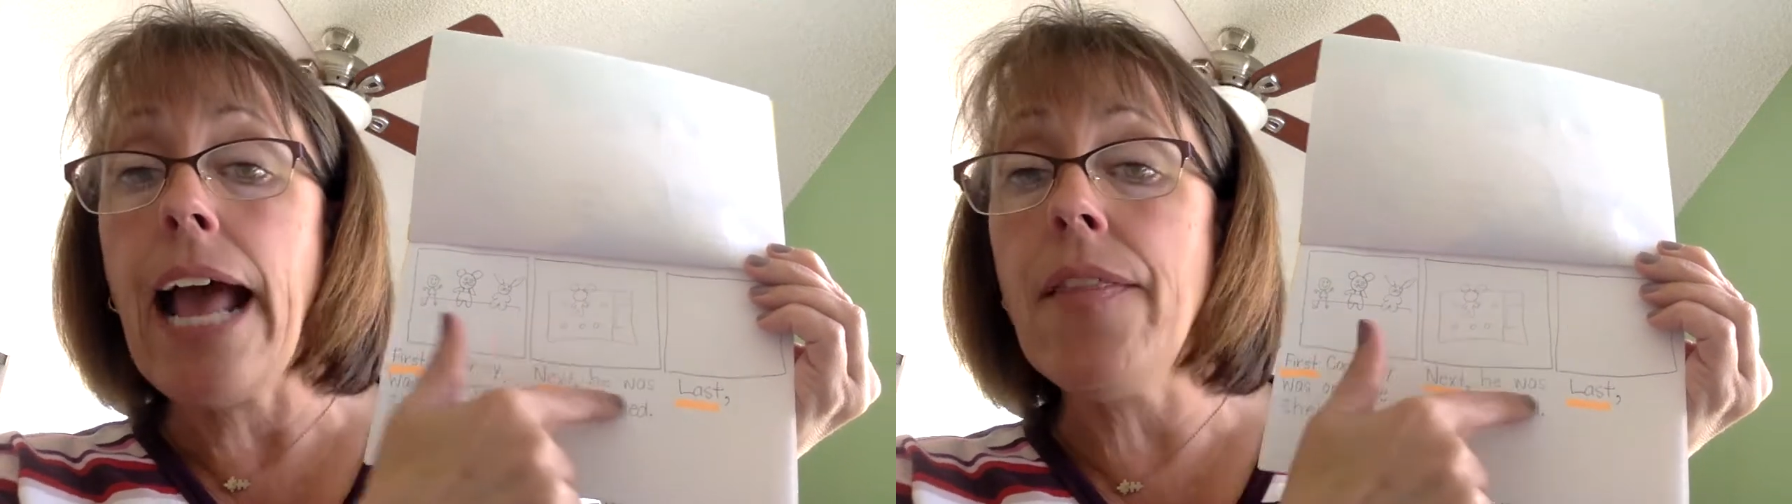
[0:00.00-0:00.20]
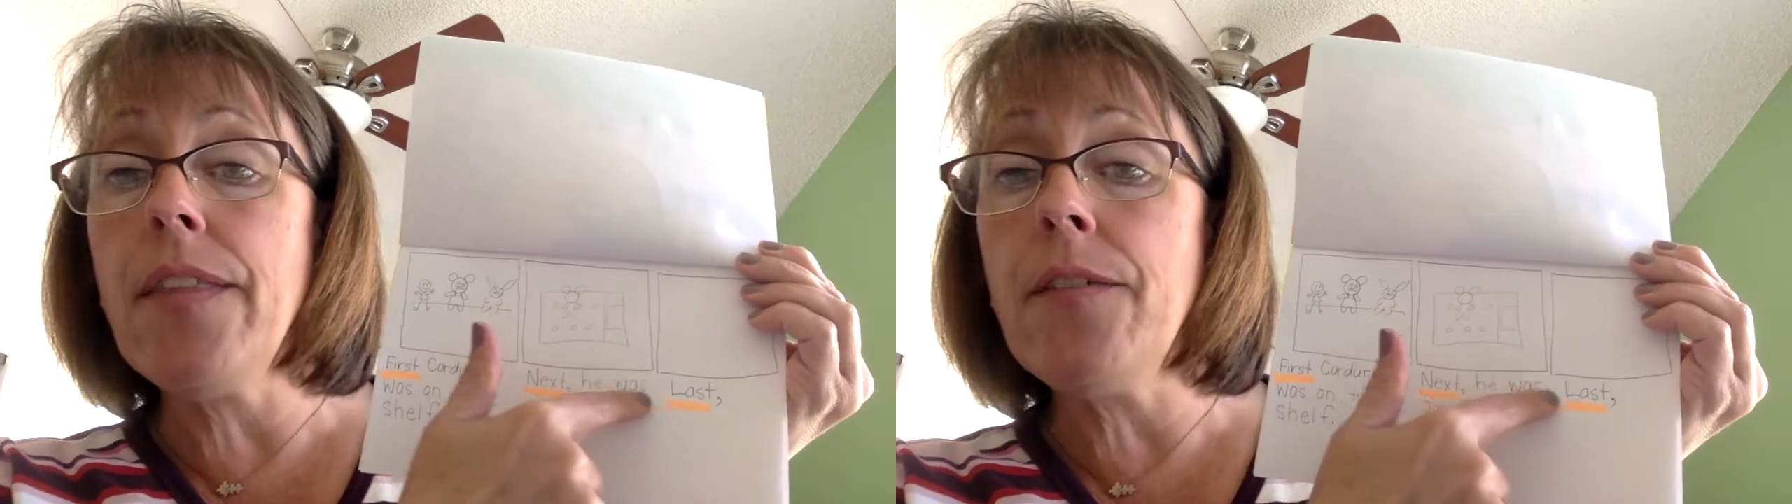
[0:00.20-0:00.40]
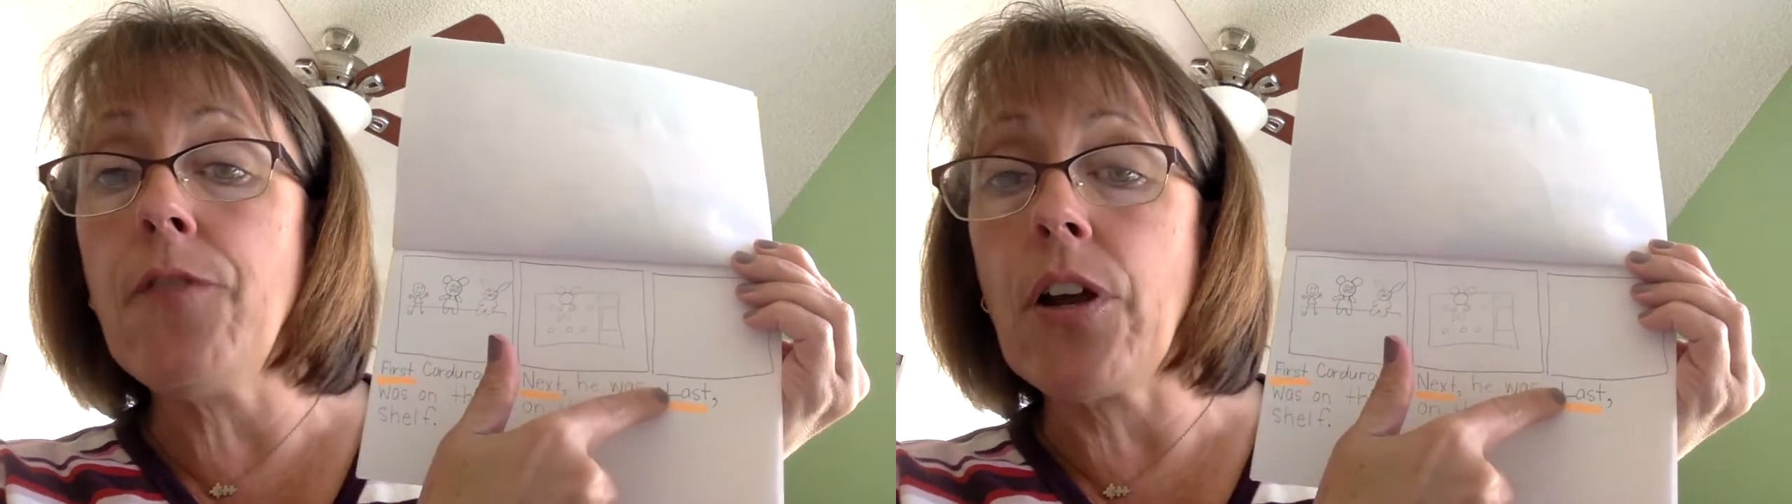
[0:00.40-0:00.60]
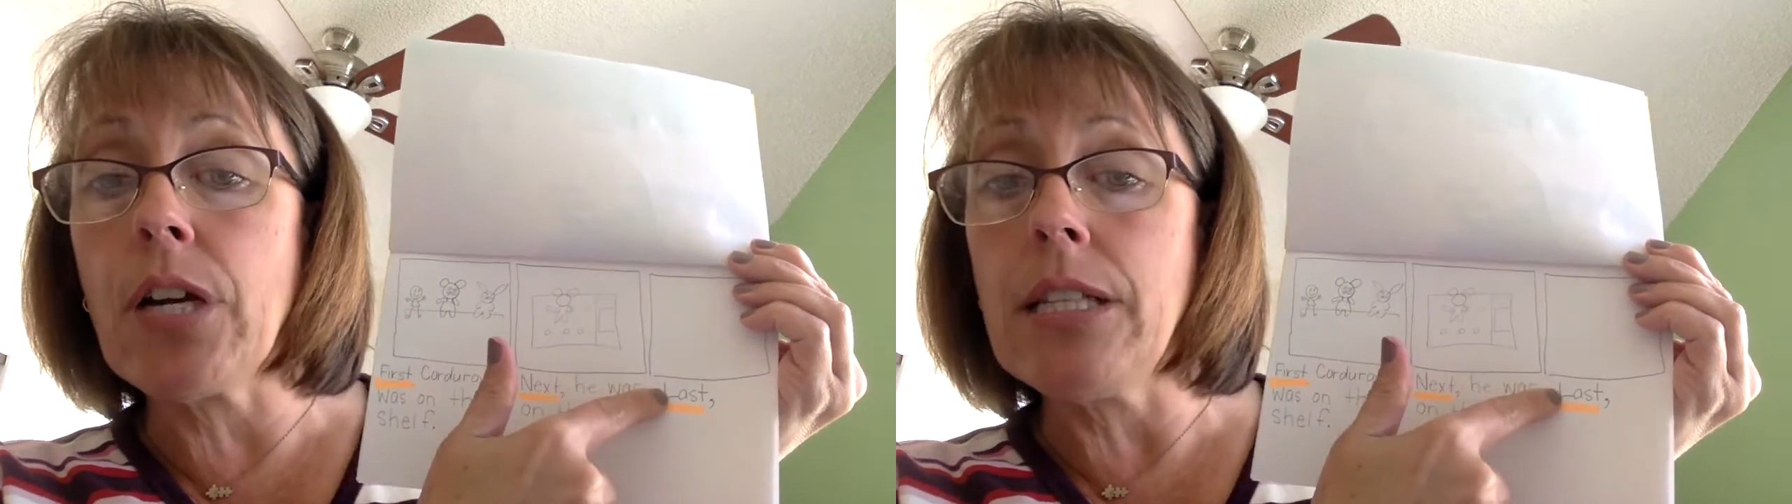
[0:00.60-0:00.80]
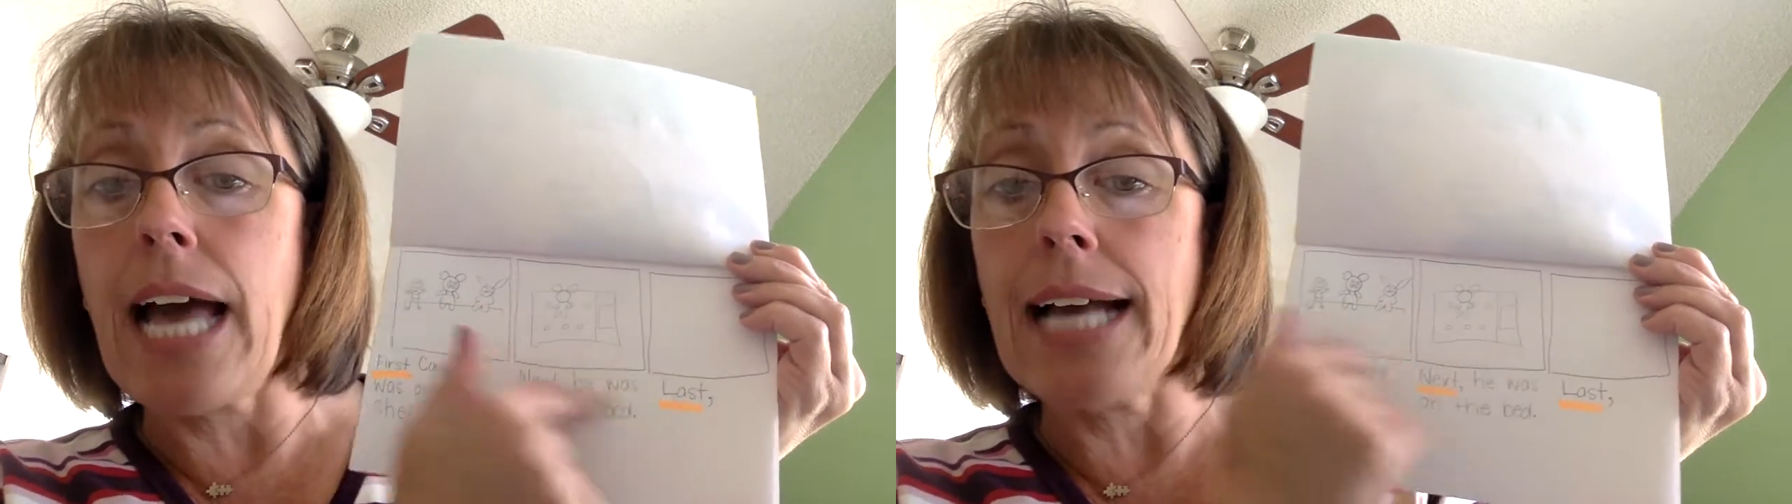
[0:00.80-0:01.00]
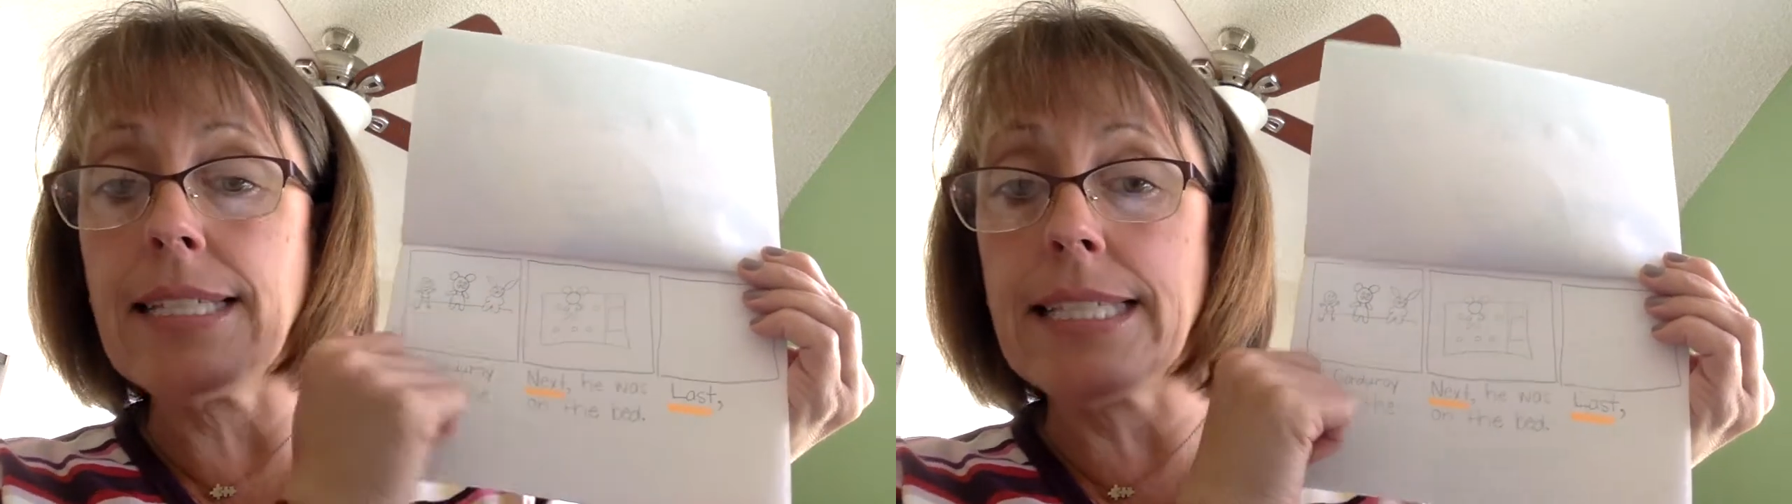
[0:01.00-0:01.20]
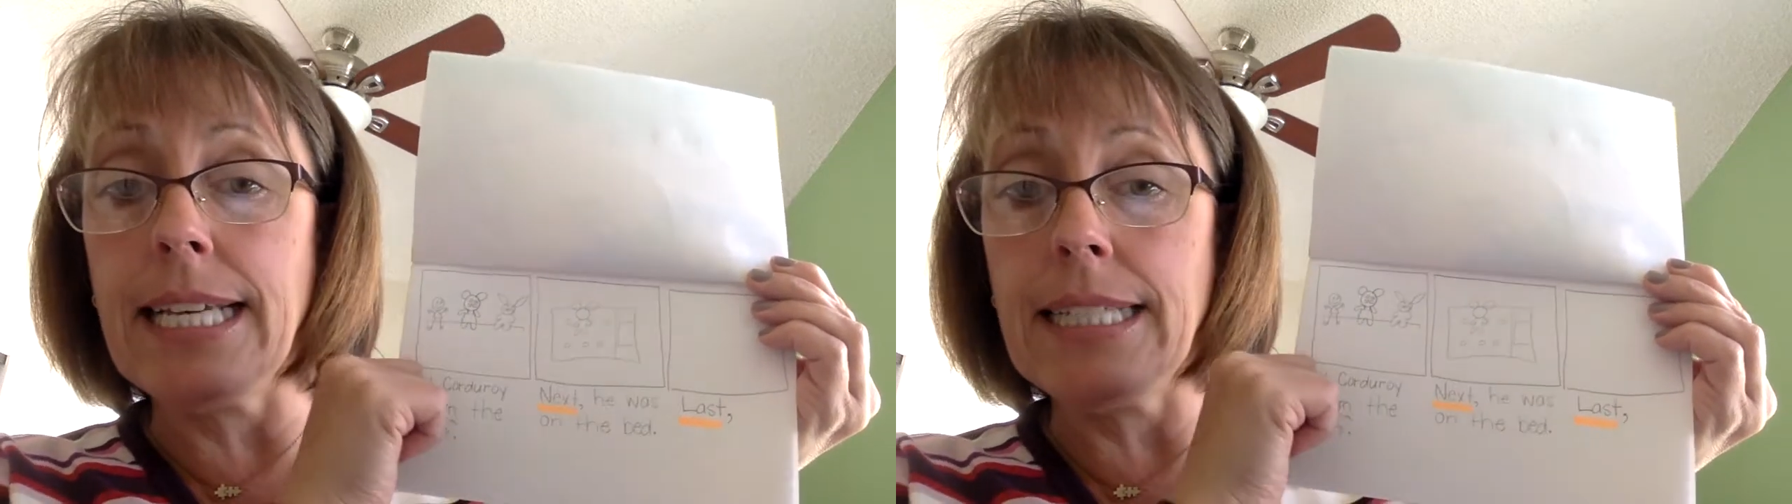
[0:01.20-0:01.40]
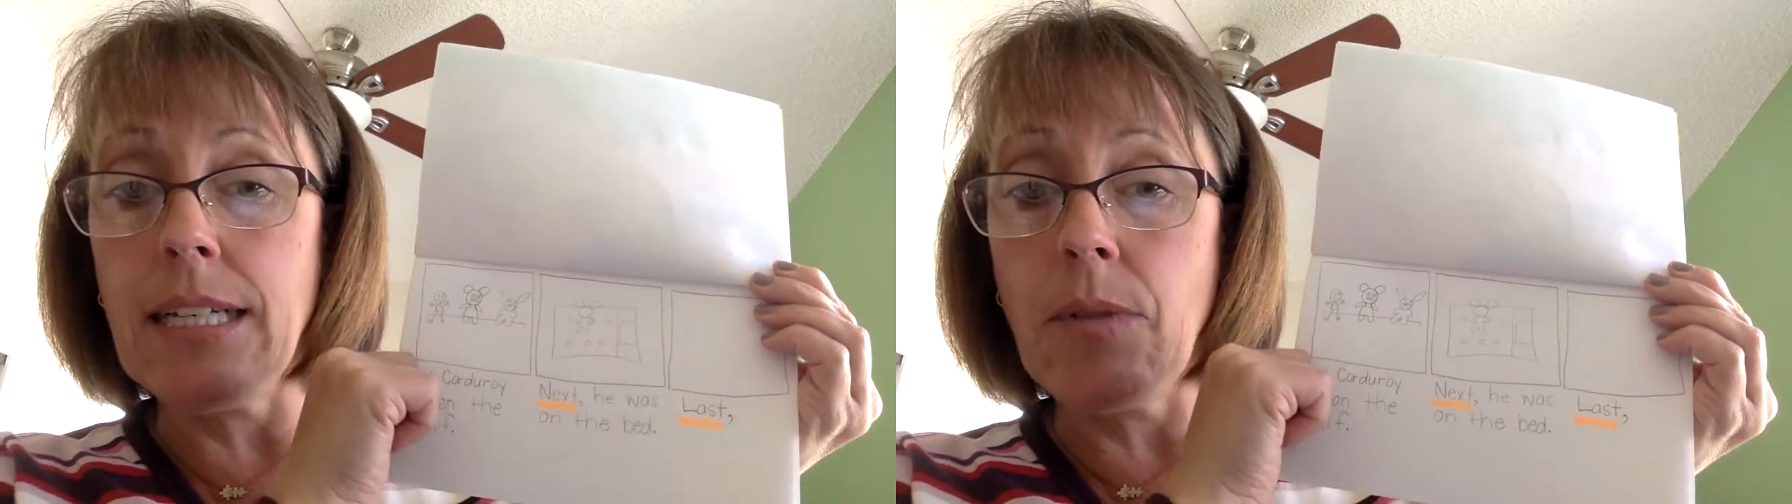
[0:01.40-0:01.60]
And then the very last
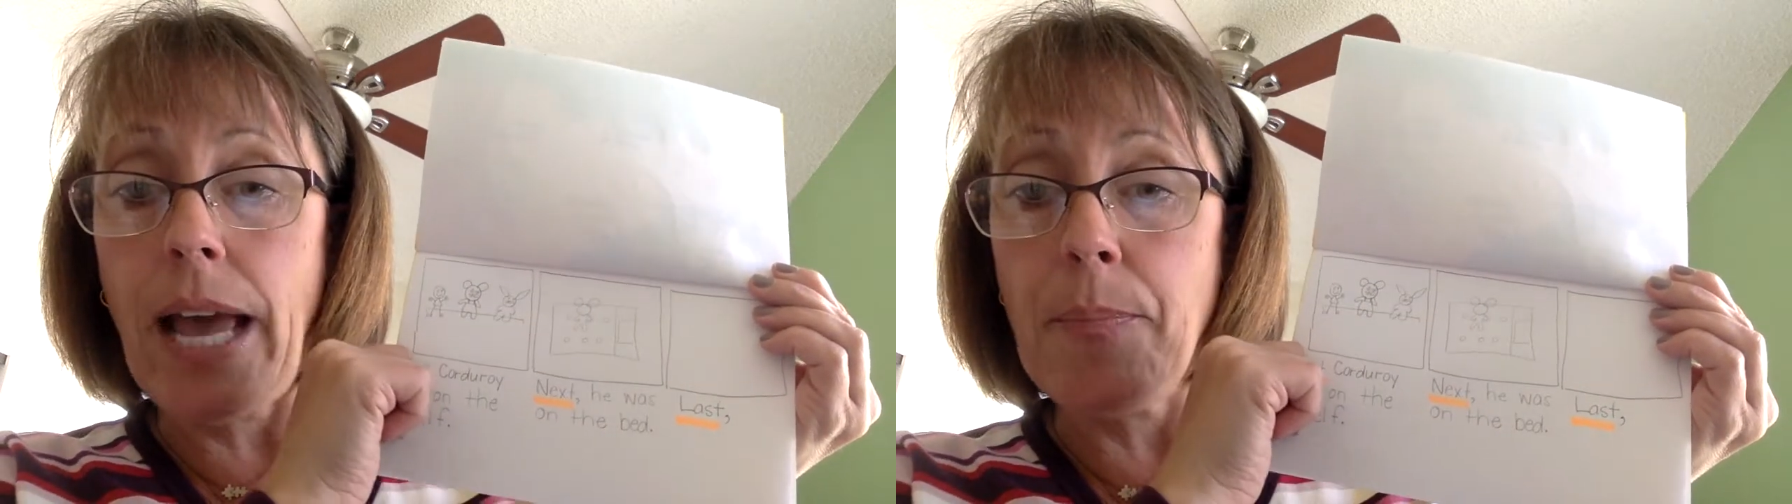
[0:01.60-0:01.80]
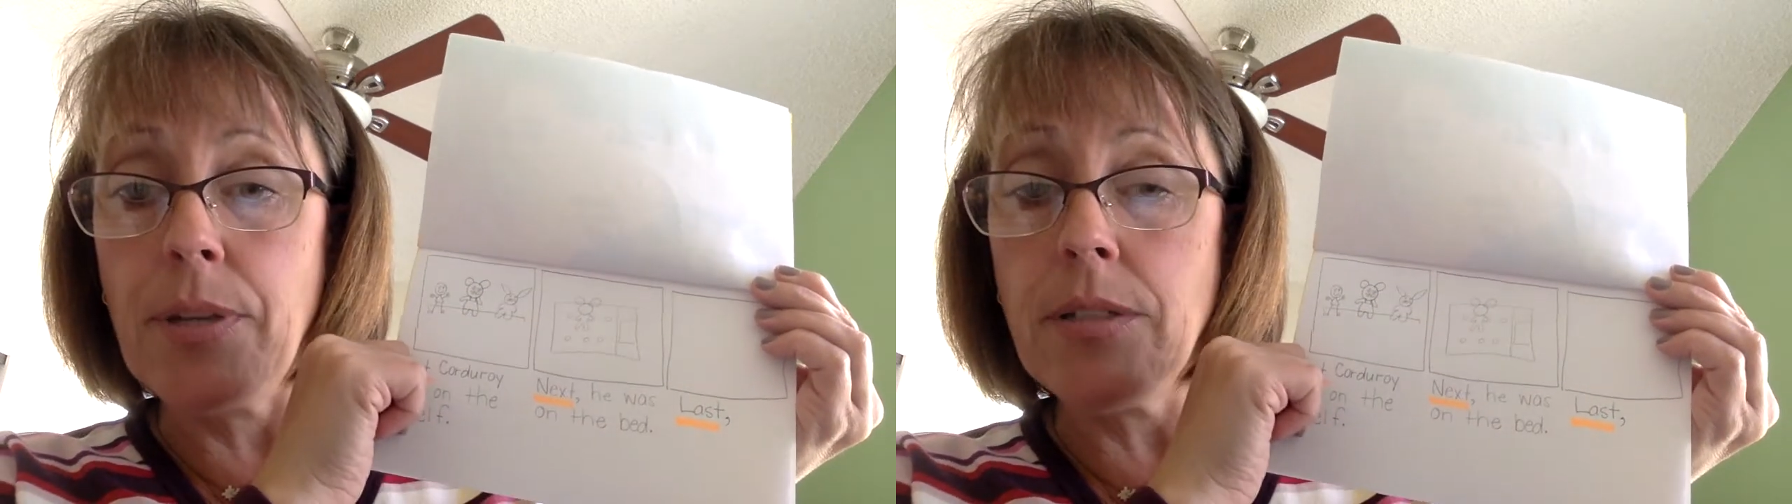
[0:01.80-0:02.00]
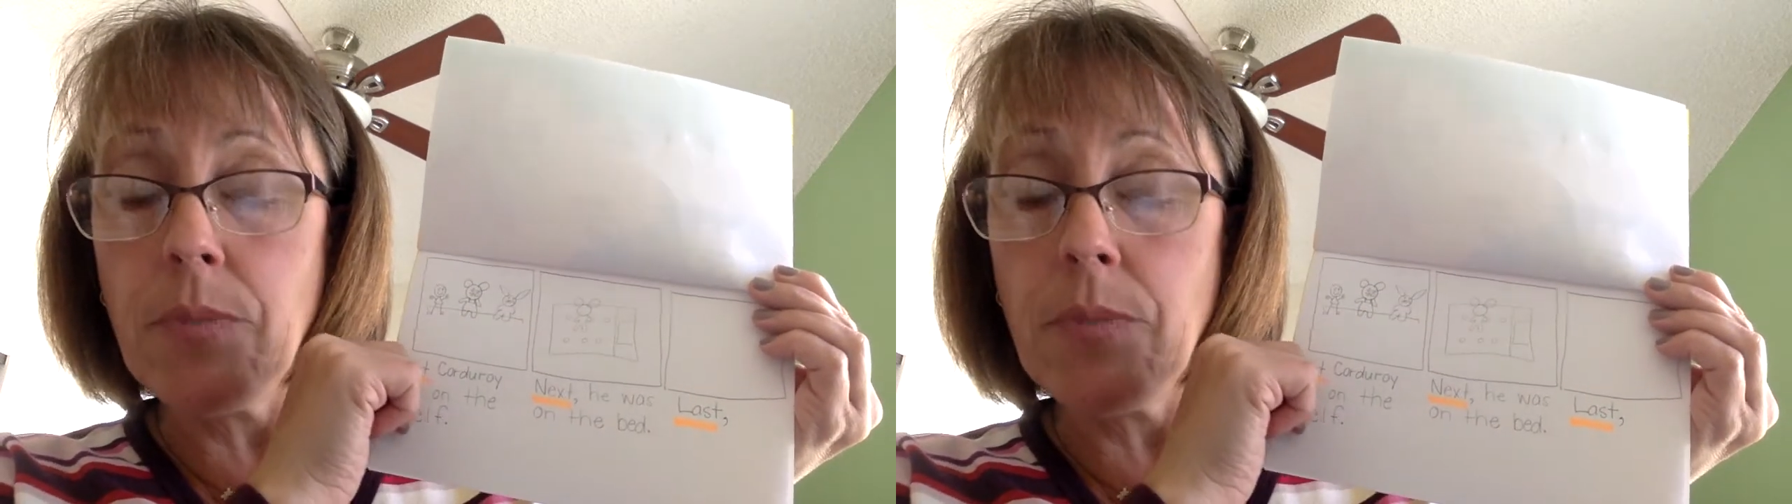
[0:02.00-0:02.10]
thing that happened,